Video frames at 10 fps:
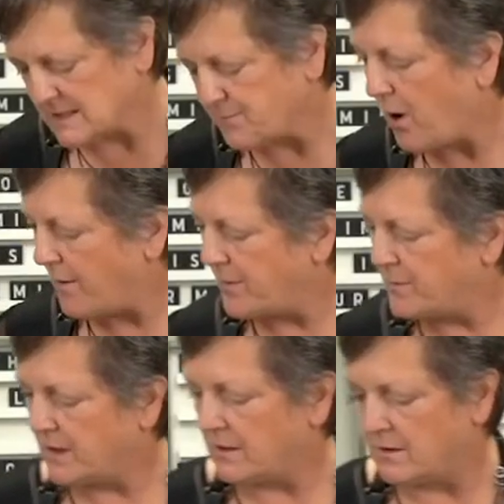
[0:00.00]
is
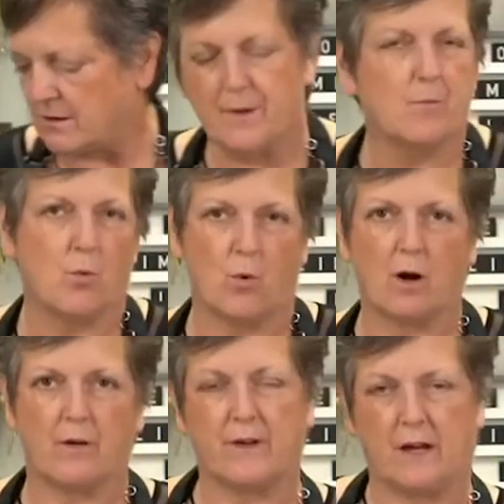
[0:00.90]
probably a little bit
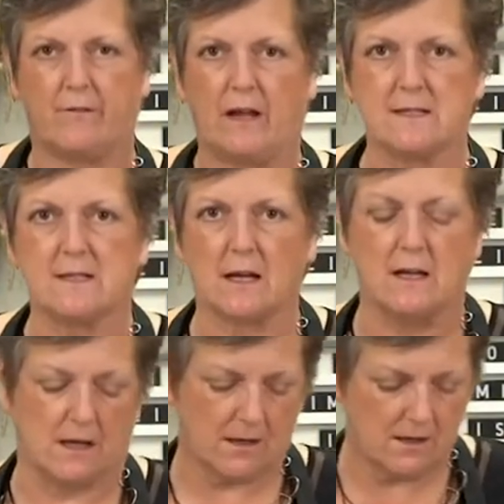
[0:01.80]
more of an advanced
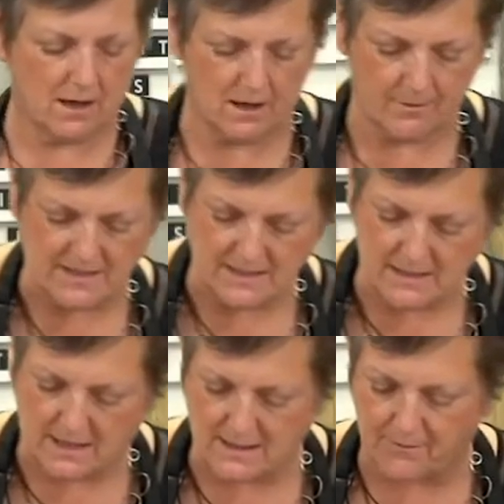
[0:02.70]
technique. Um, this is
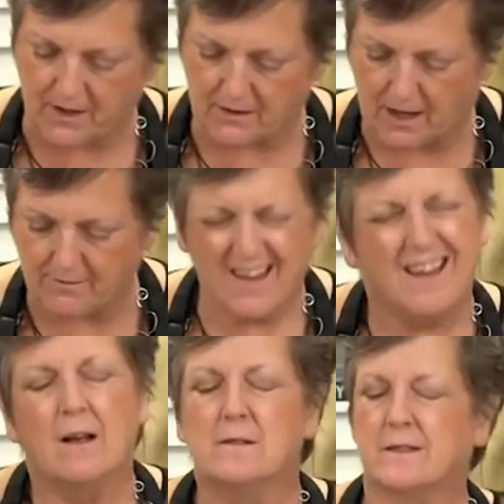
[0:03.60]
not something that,
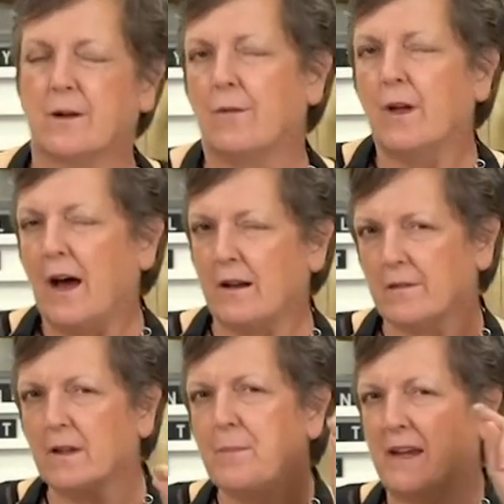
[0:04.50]
so I
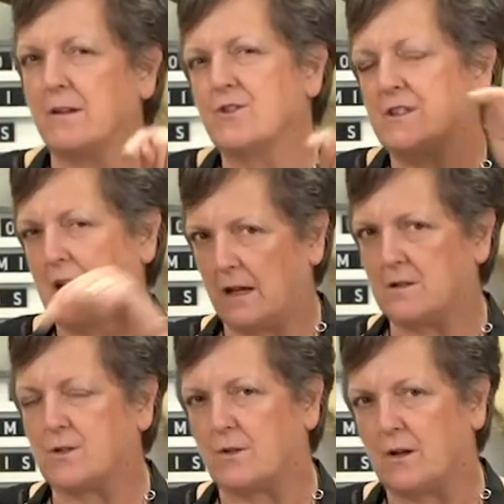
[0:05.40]
don't think beginners
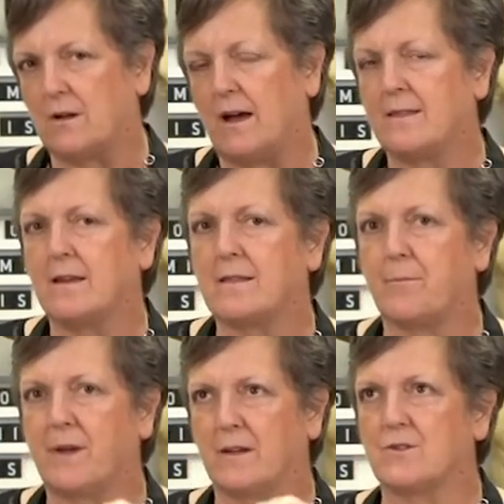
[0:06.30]
can't do it. I think
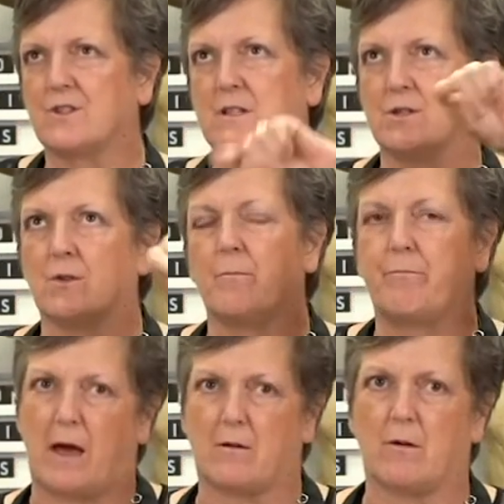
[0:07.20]
that beginners can do
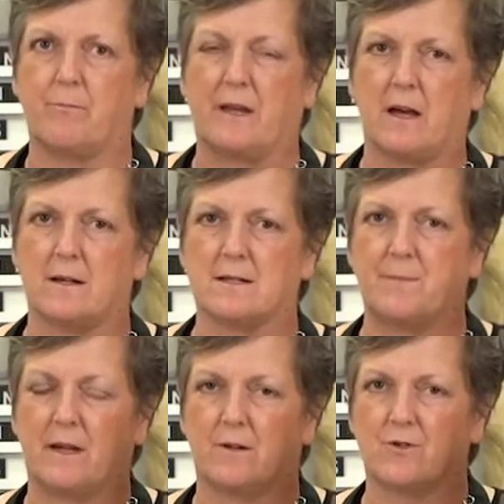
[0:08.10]
it better because
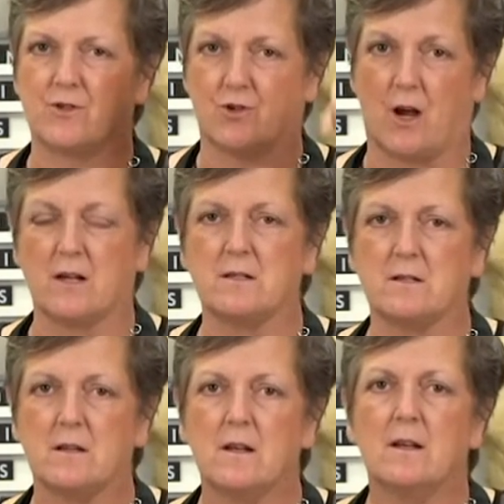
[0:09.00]
beginners
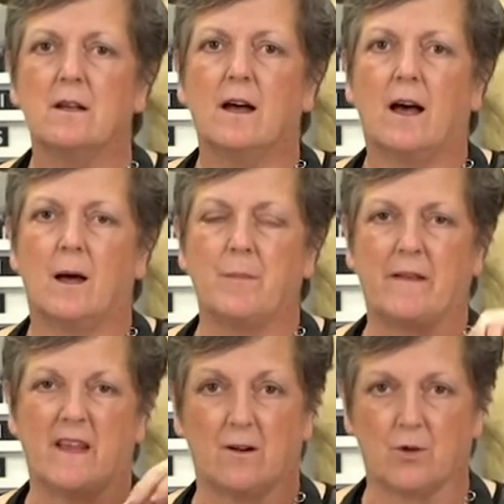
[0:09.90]
trust um,
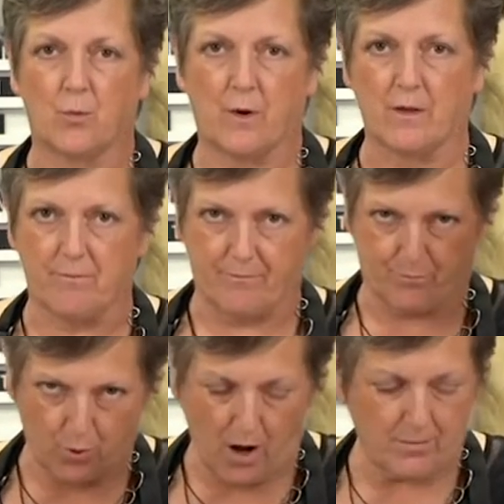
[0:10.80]
and they don't know where the
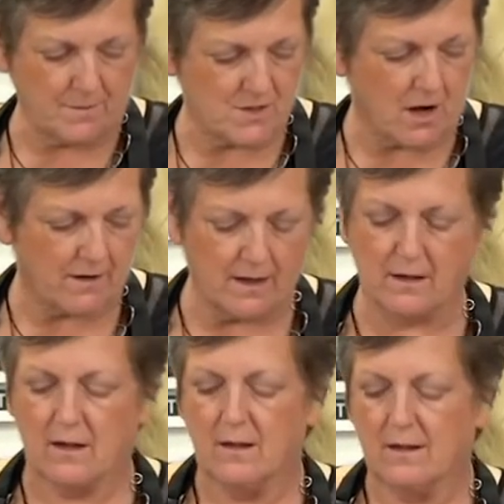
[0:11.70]
problems are. I
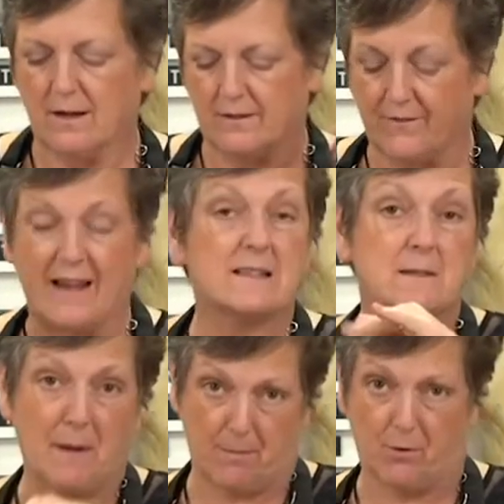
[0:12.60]
think
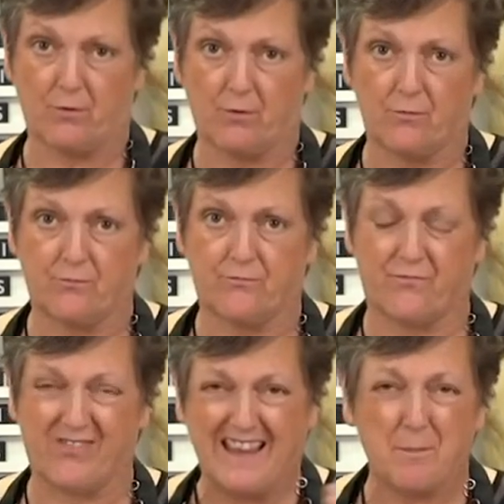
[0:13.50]
advanced people
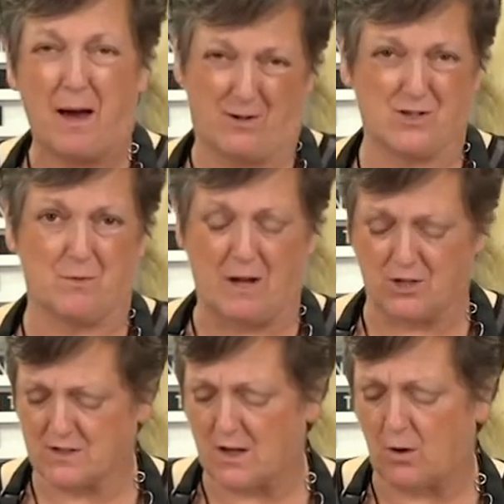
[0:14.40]
think about it too
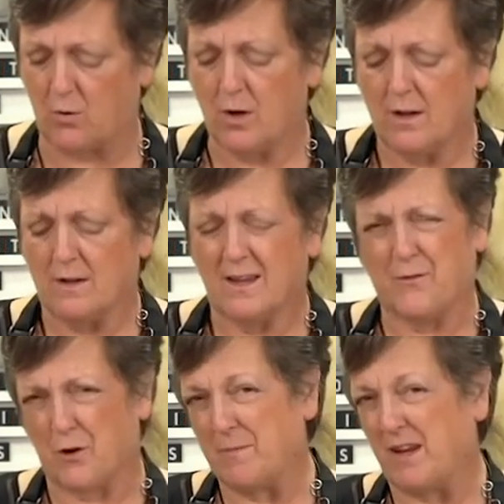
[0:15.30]
much. So
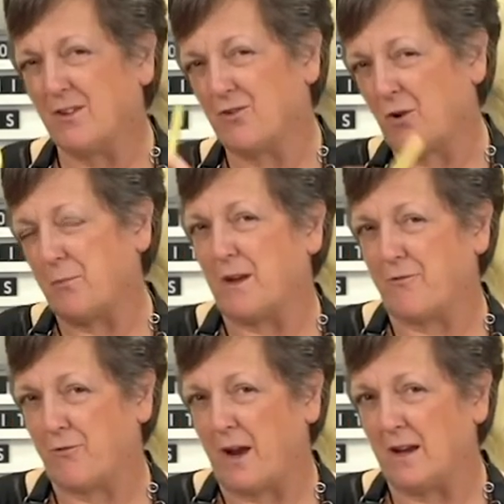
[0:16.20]
if you're a beginner, don't be
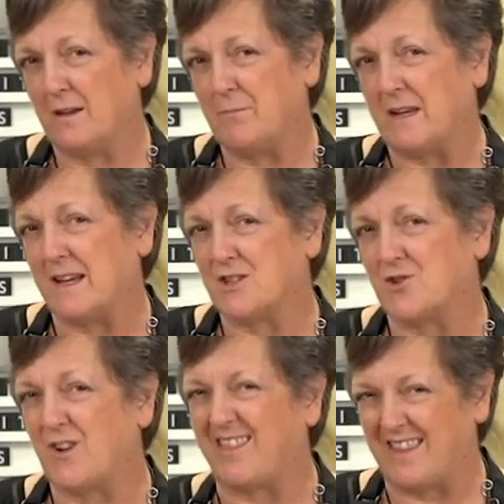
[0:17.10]
afraid because
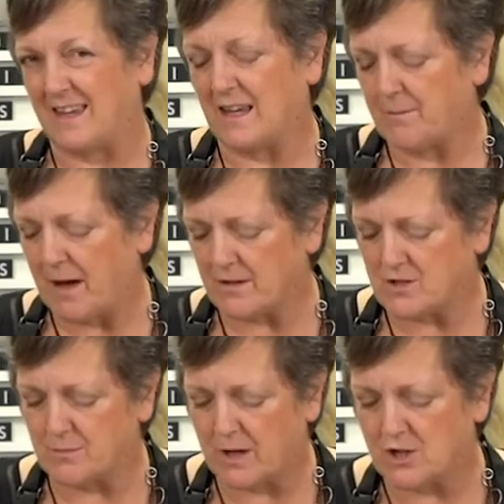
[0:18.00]
you're not thinking about it
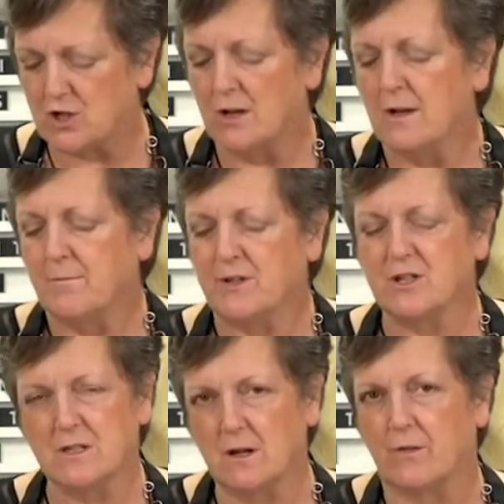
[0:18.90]
too much, but
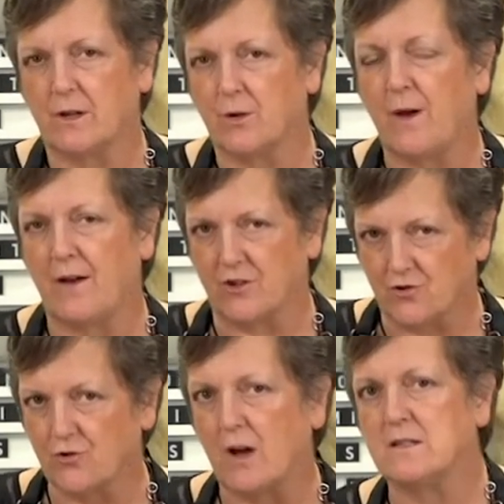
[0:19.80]
just know that you have to
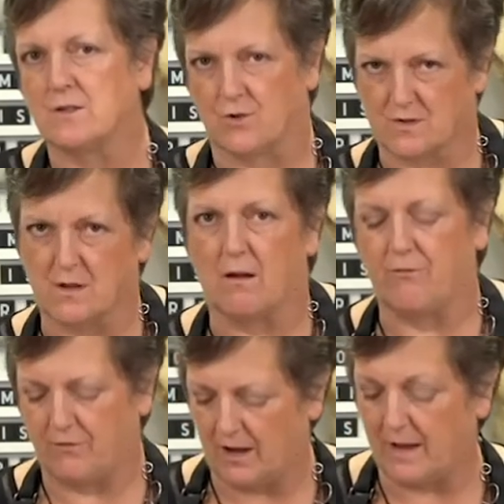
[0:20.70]
trust
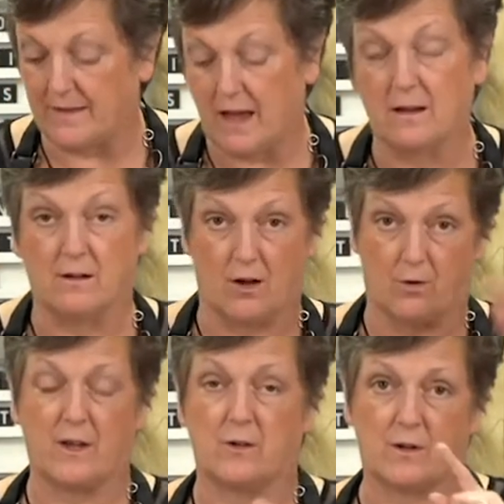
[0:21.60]
yourself and then
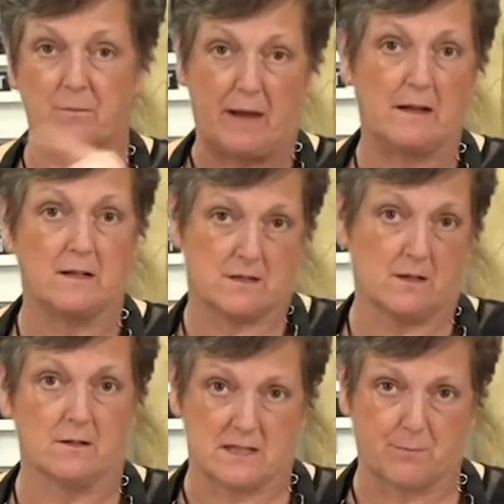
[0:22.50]
know that you can paint it
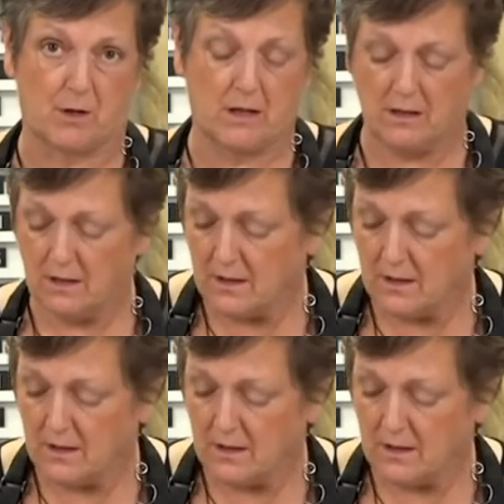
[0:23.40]
until it's pretty.